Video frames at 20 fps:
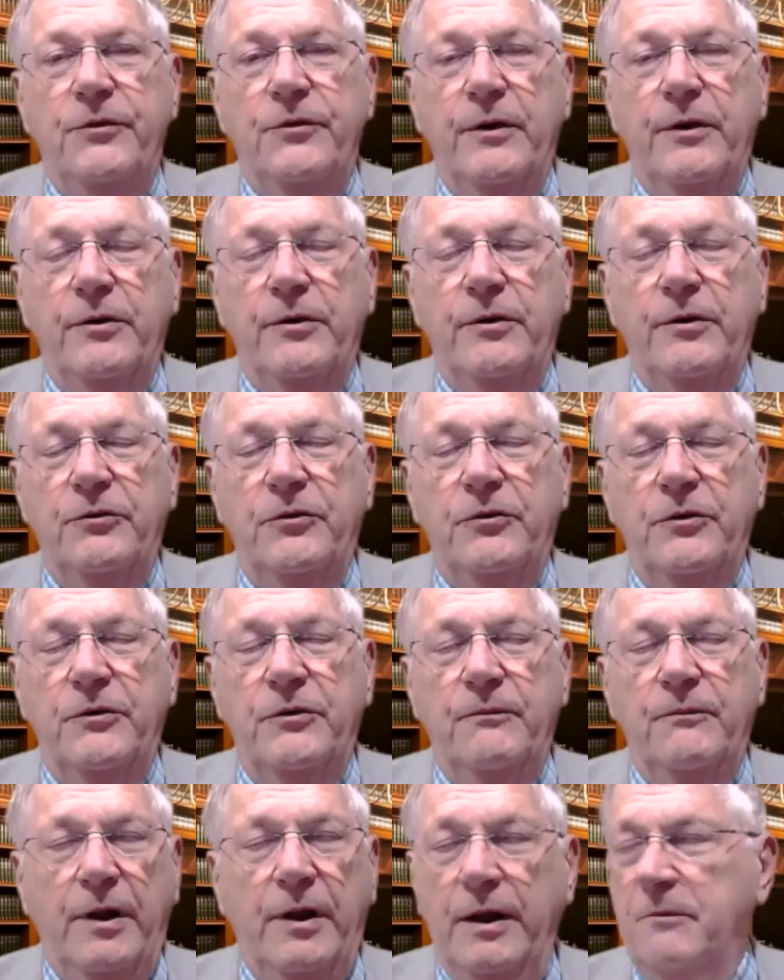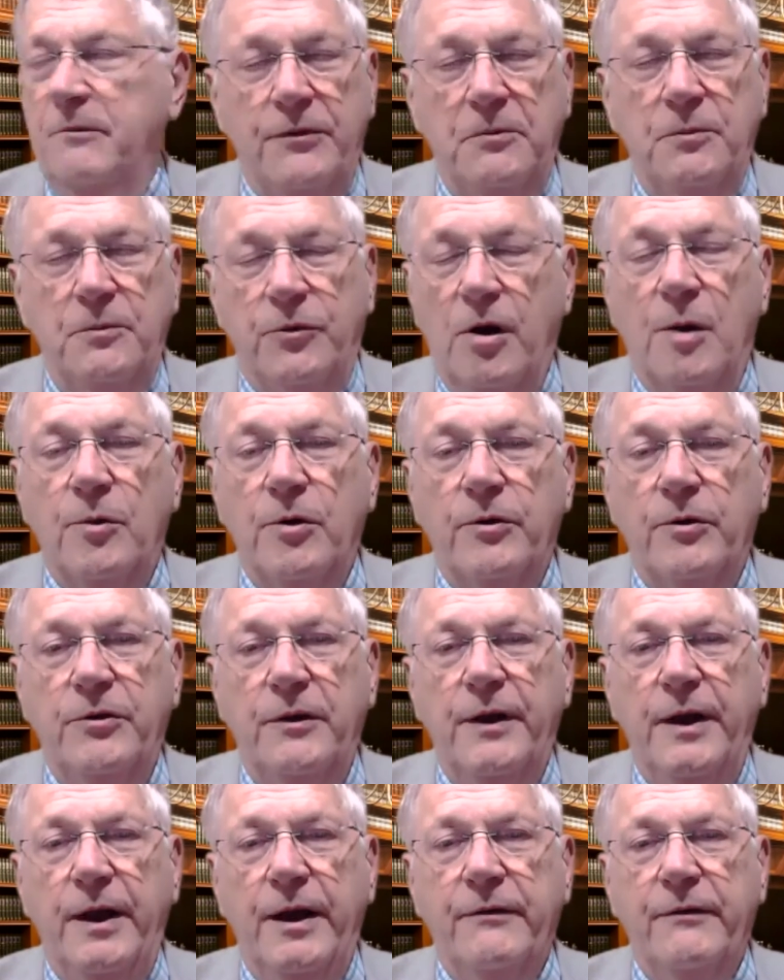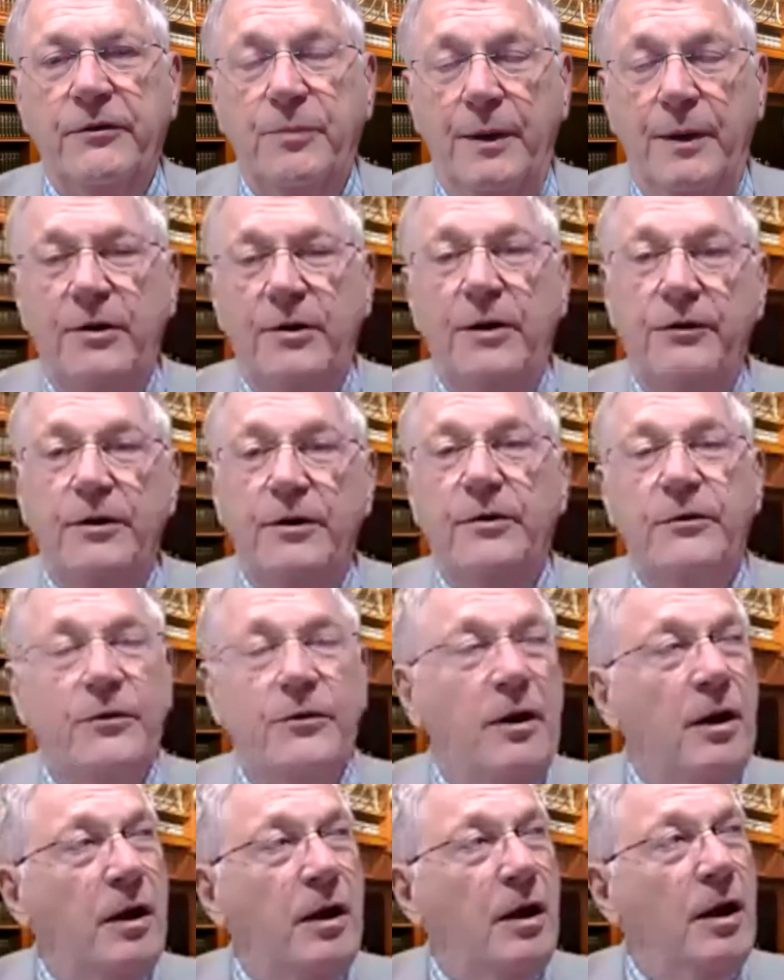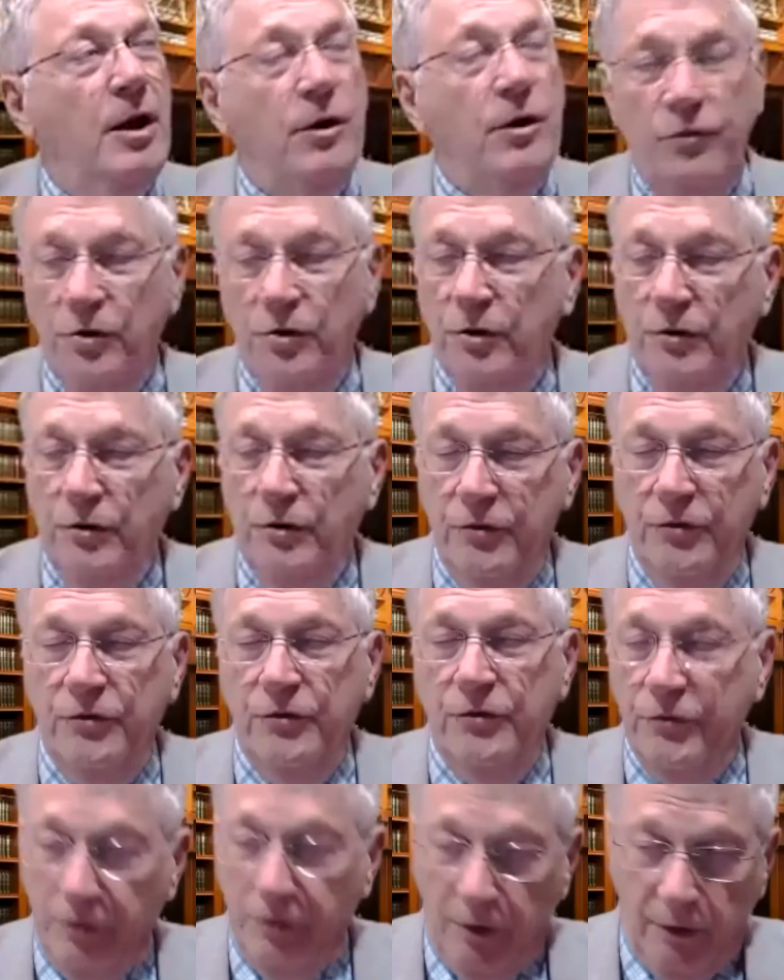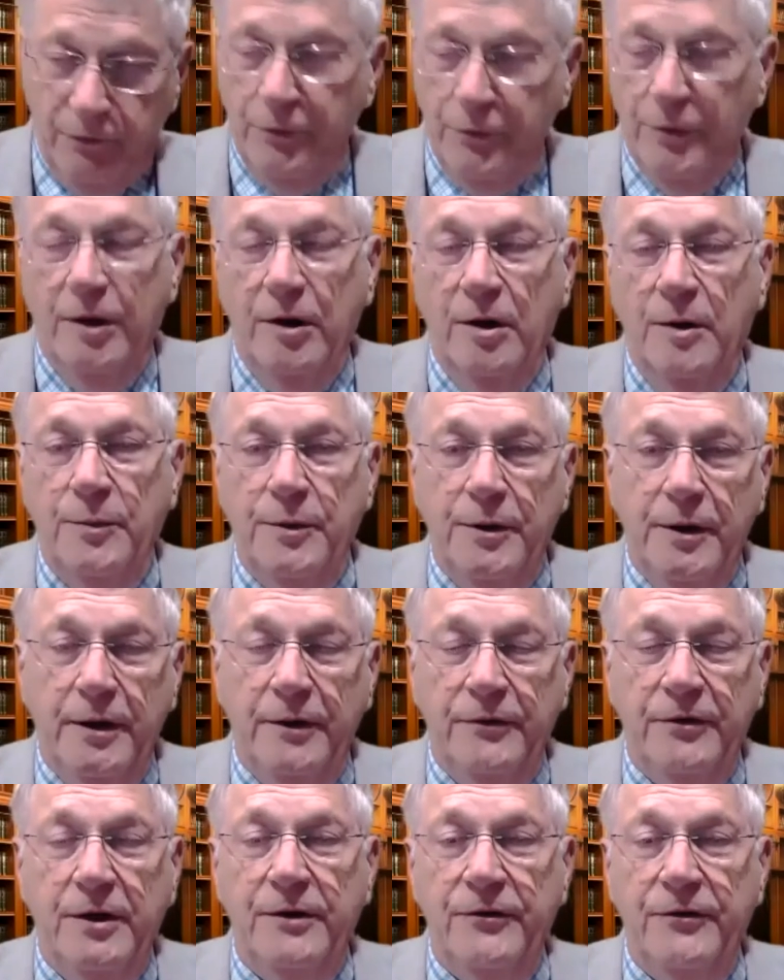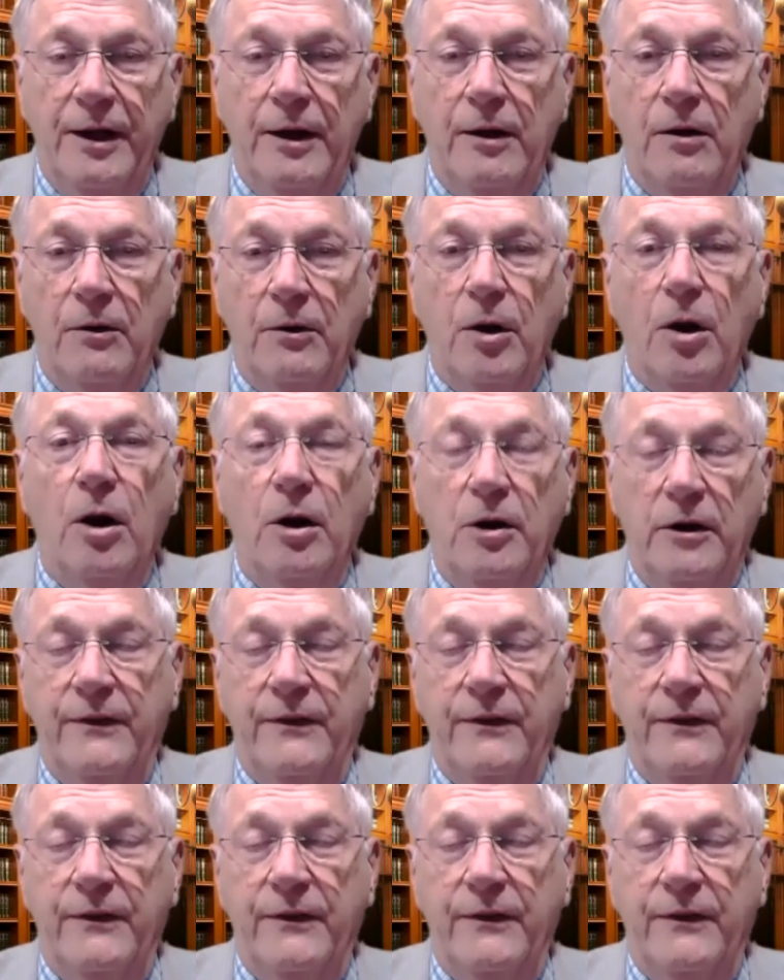that they have that specialize. There's church software companies, and it's now gone to the cloud. So their